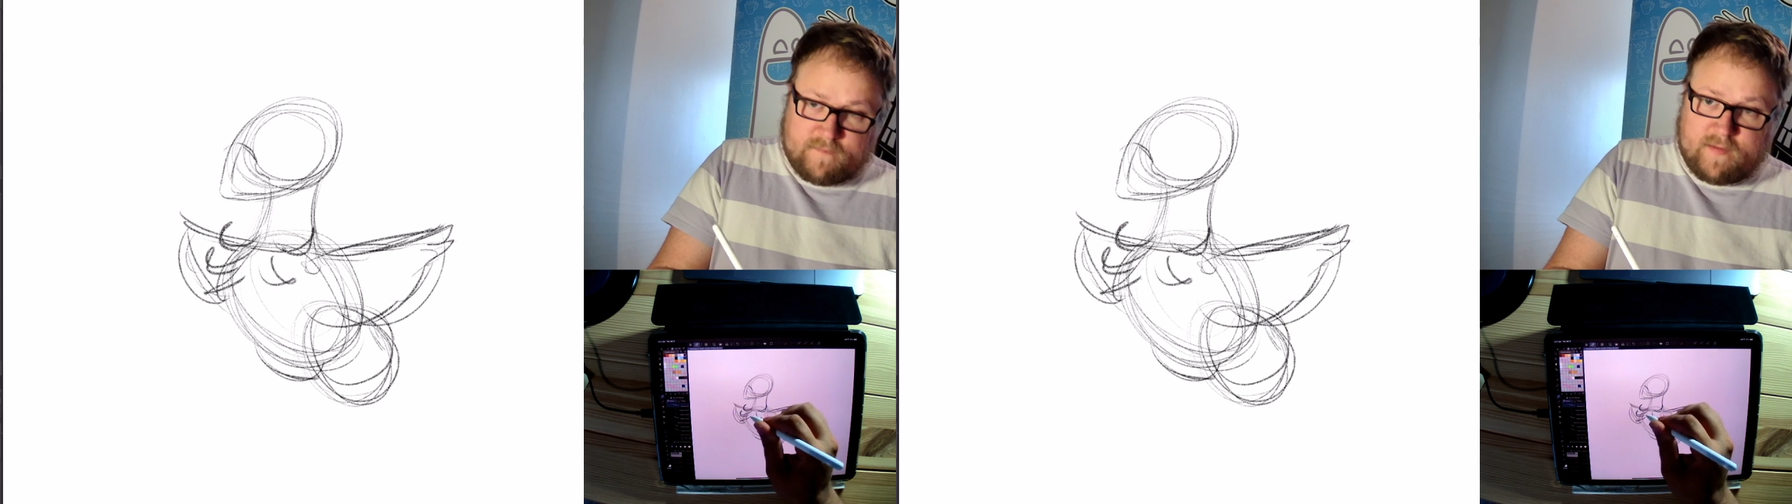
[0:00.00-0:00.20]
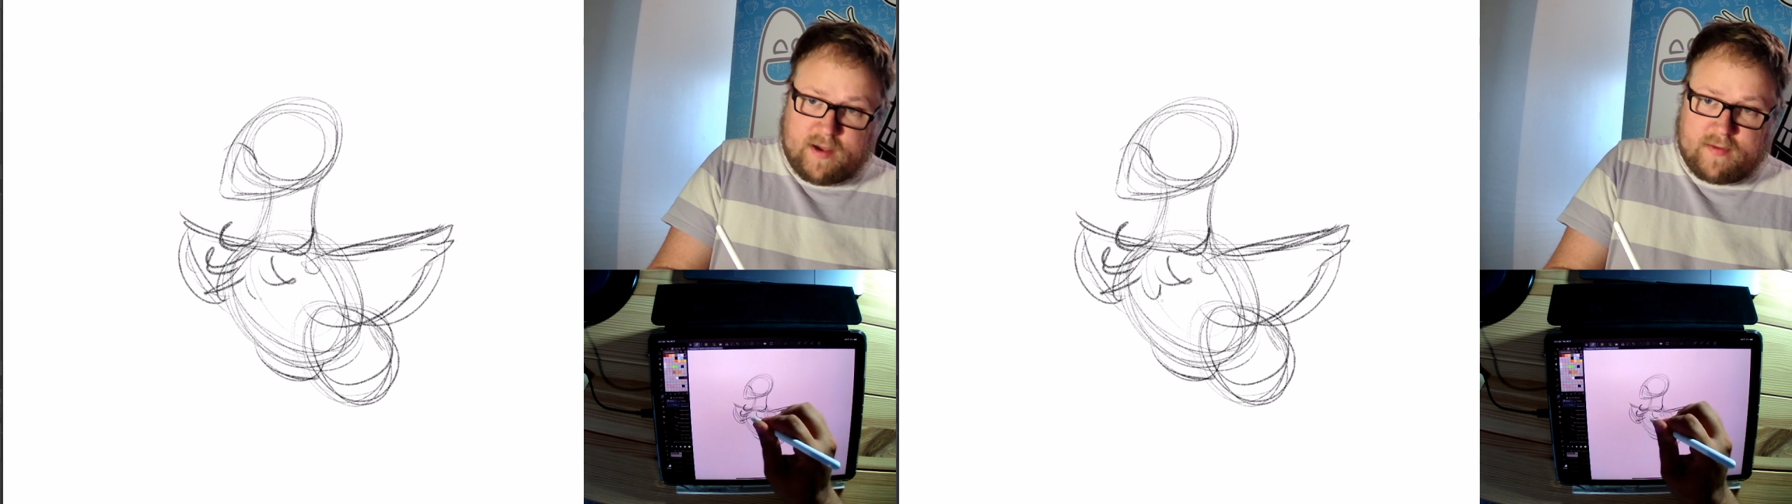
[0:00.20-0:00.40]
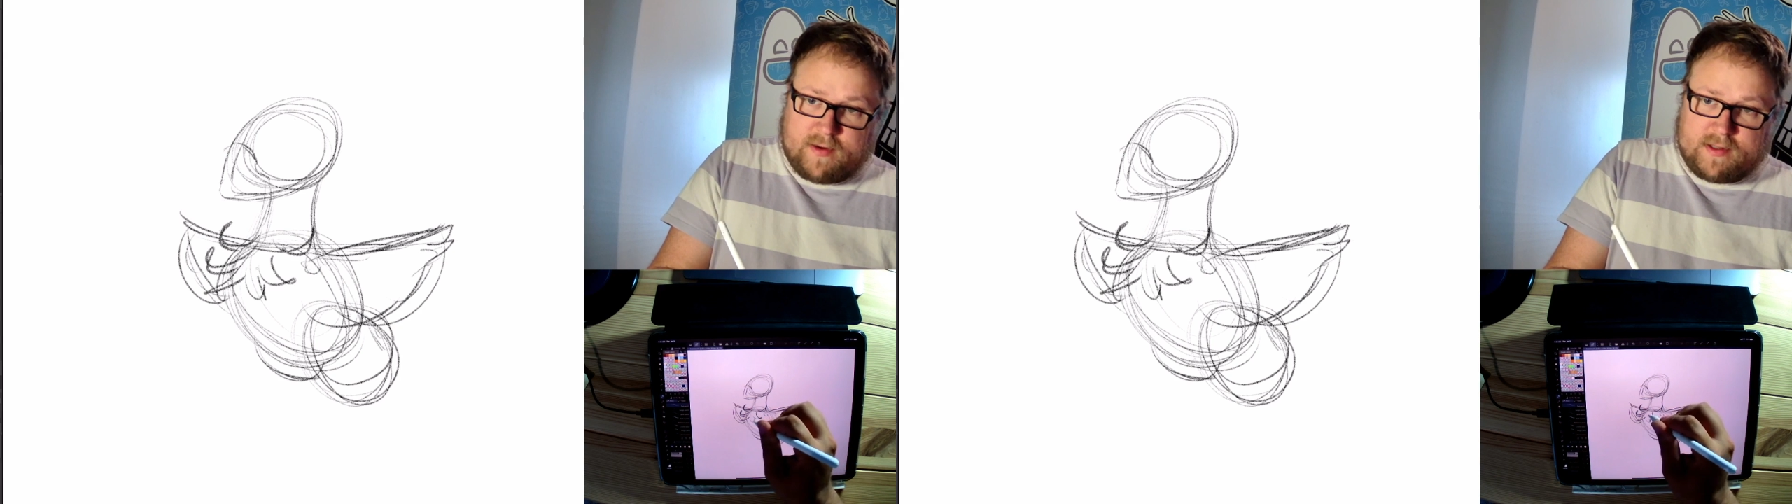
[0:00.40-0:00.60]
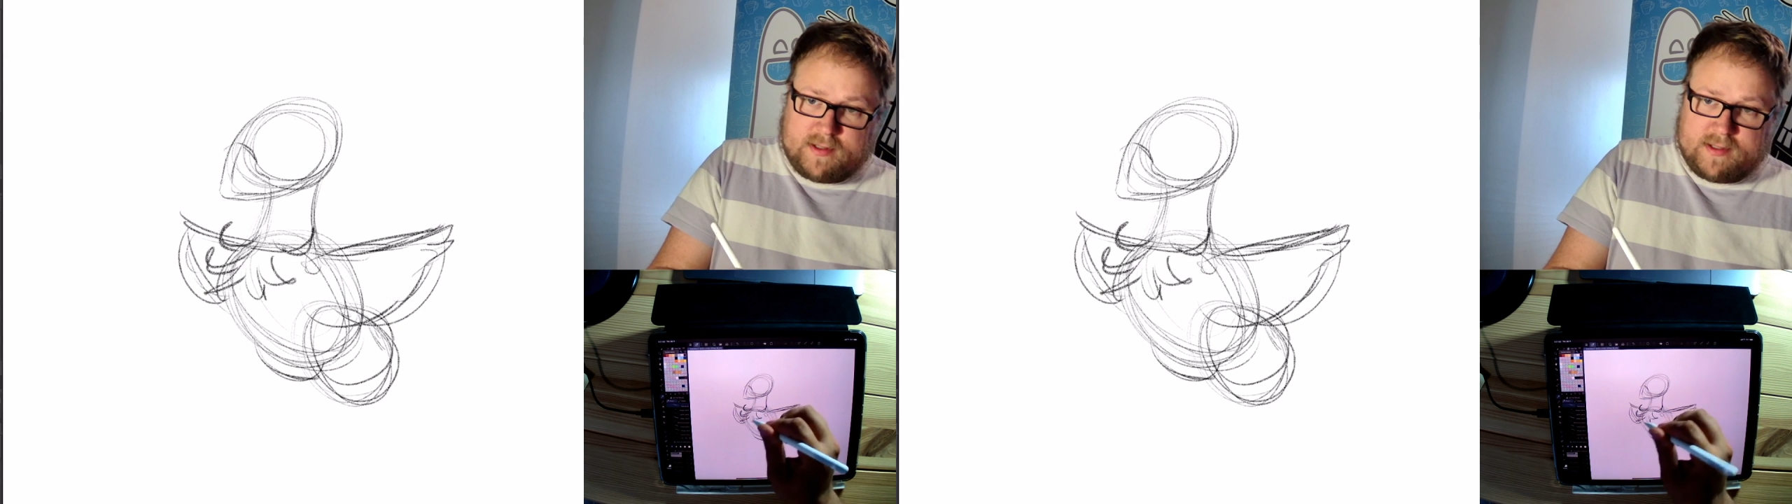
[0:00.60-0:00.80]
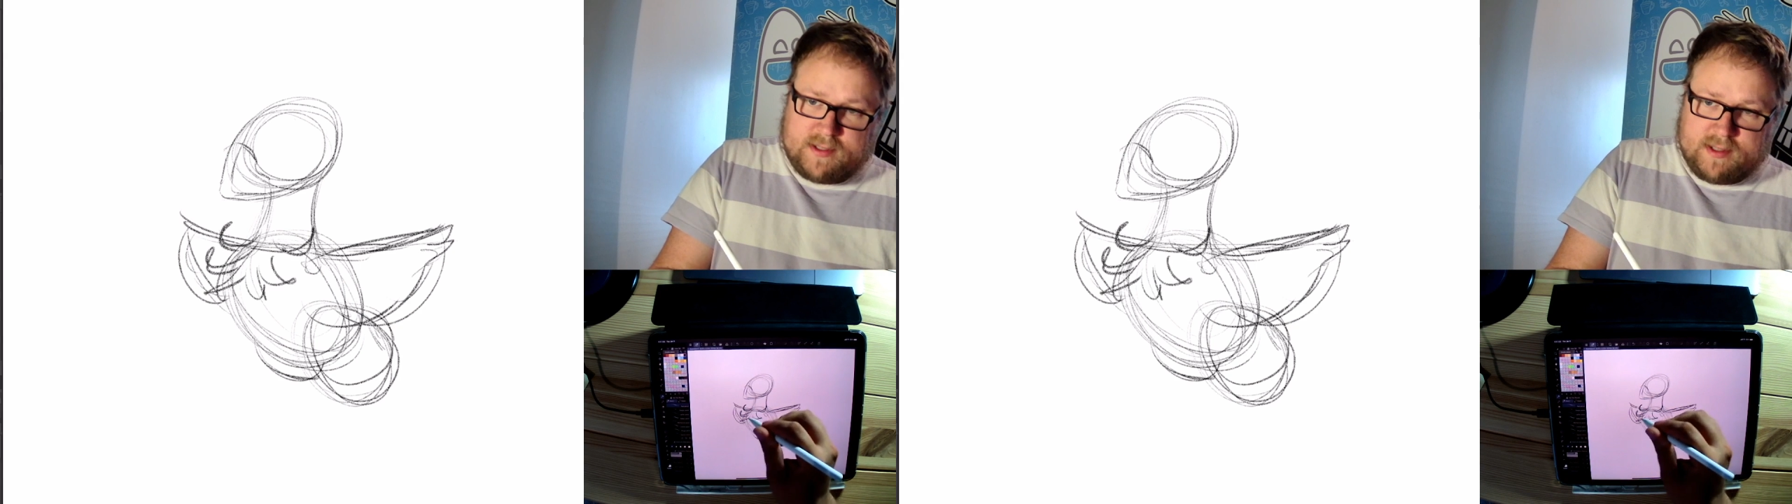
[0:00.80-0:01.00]

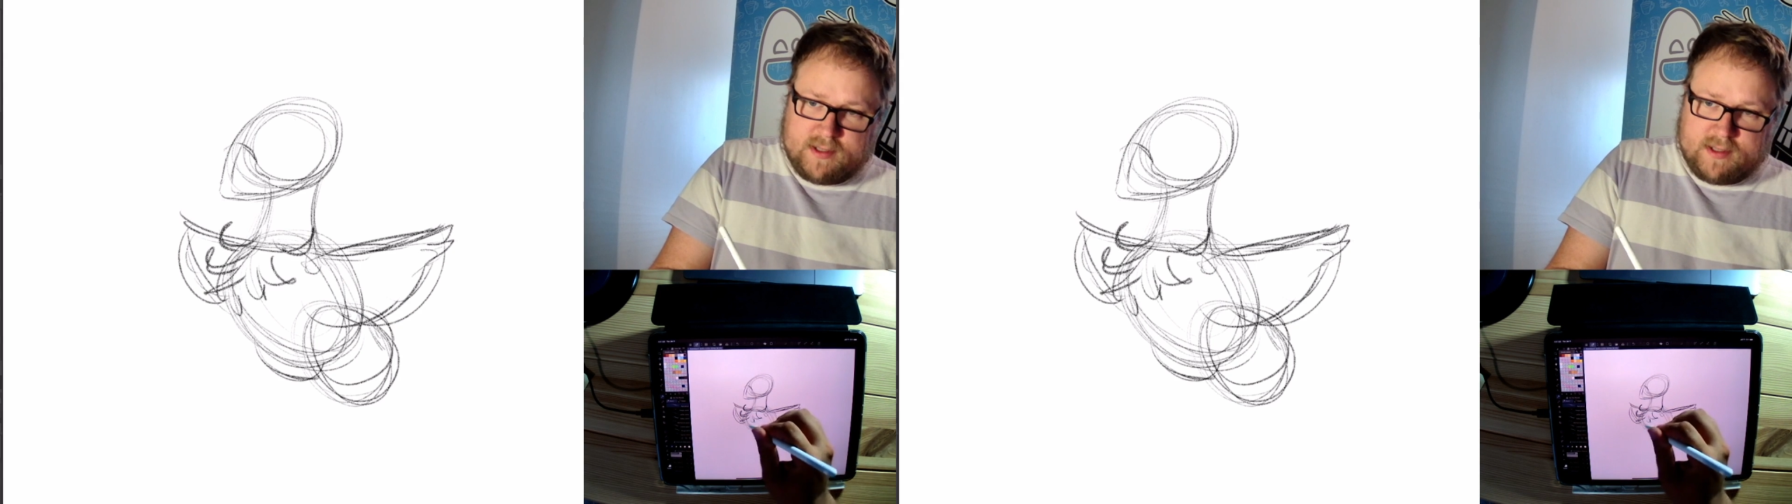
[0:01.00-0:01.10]
feathers